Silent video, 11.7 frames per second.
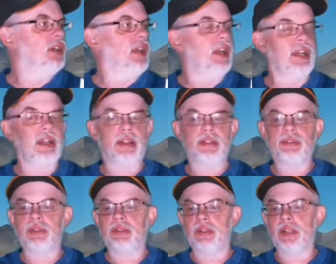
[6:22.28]
yeah,
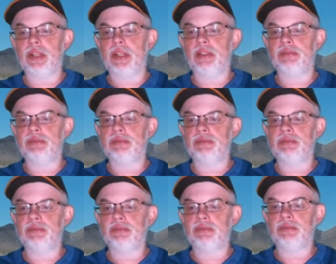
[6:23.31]
so I got
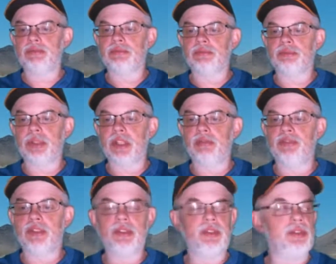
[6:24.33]
plenty of
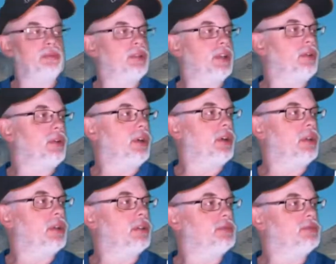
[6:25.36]
food, plenty of
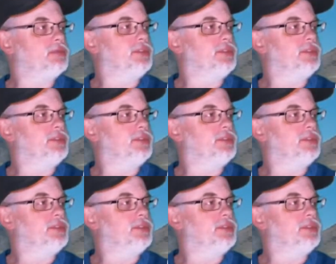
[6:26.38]
water.